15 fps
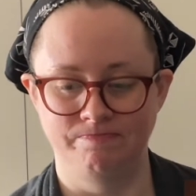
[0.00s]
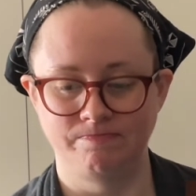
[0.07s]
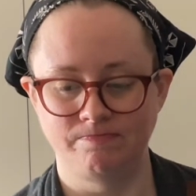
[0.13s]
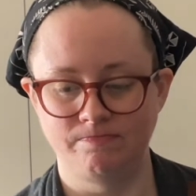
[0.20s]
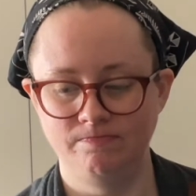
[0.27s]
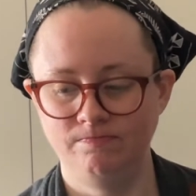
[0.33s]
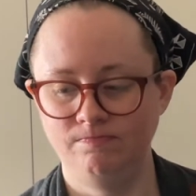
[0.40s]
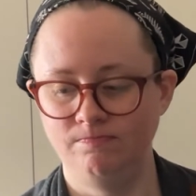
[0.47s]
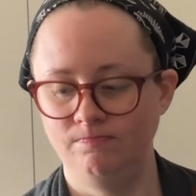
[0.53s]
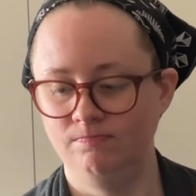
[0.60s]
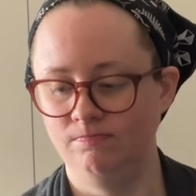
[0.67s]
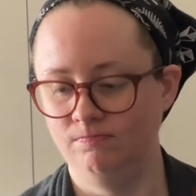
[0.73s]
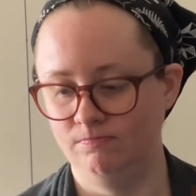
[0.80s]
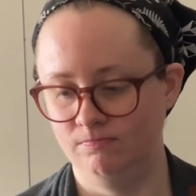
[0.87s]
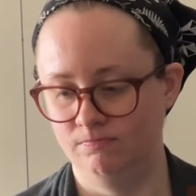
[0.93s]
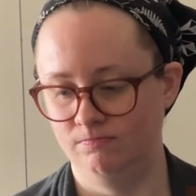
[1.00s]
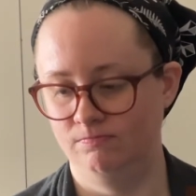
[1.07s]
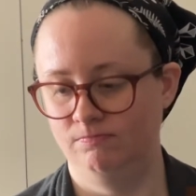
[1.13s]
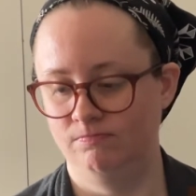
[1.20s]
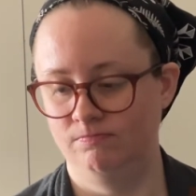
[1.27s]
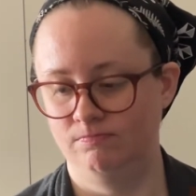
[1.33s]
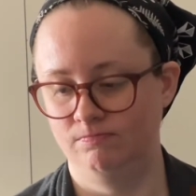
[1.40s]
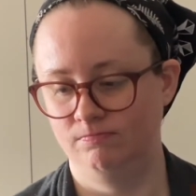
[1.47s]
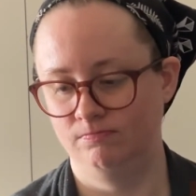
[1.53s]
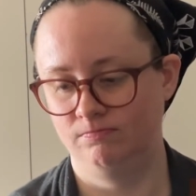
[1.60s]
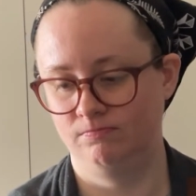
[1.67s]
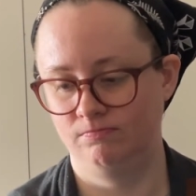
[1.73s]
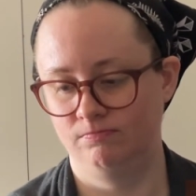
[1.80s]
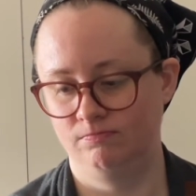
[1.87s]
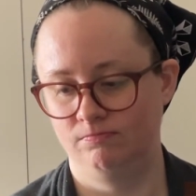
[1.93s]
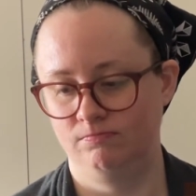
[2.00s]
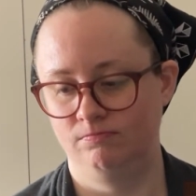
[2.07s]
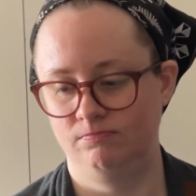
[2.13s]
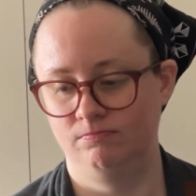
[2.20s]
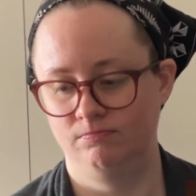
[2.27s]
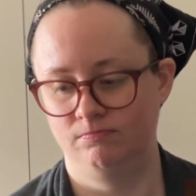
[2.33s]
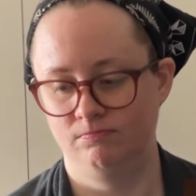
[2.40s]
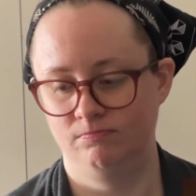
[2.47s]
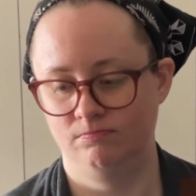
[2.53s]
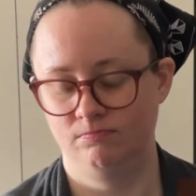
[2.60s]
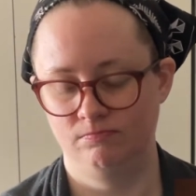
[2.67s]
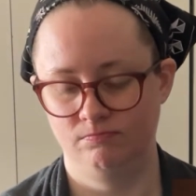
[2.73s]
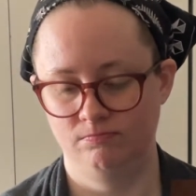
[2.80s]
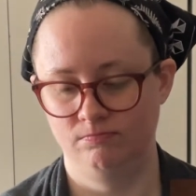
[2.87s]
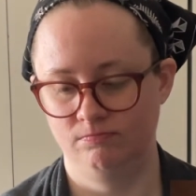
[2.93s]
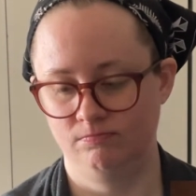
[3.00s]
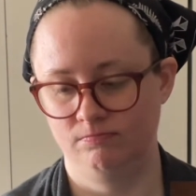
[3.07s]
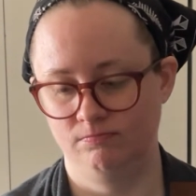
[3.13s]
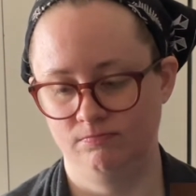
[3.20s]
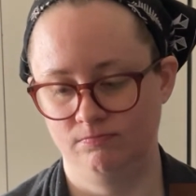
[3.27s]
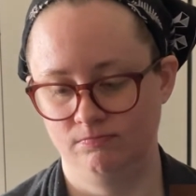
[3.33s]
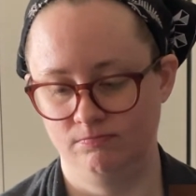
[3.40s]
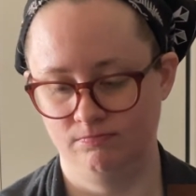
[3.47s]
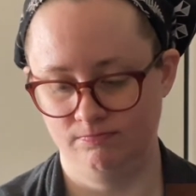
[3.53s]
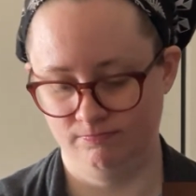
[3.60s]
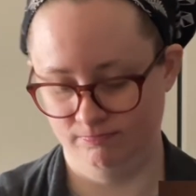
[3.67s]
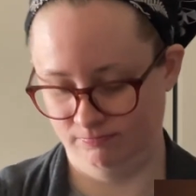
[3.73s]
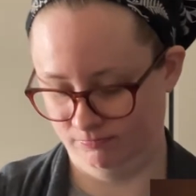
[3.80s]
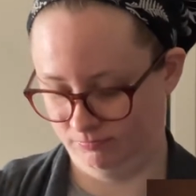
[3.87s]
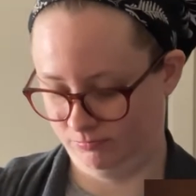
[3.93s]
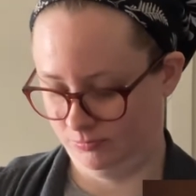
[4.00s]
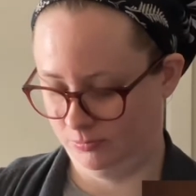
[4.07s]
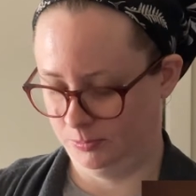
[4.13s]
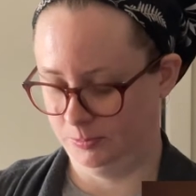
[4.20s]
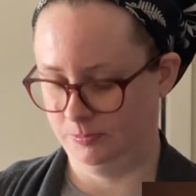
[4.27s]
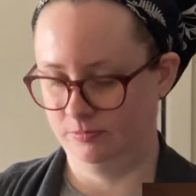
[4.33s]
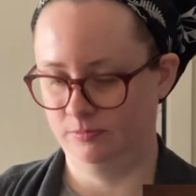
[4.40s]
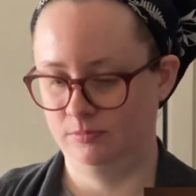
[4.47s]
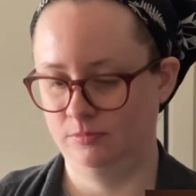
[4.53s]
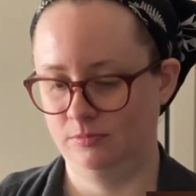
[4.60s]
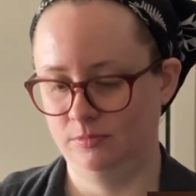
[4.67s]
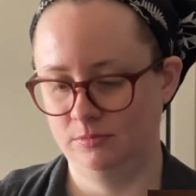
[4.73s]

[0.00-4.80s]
No one is speaking in this clip.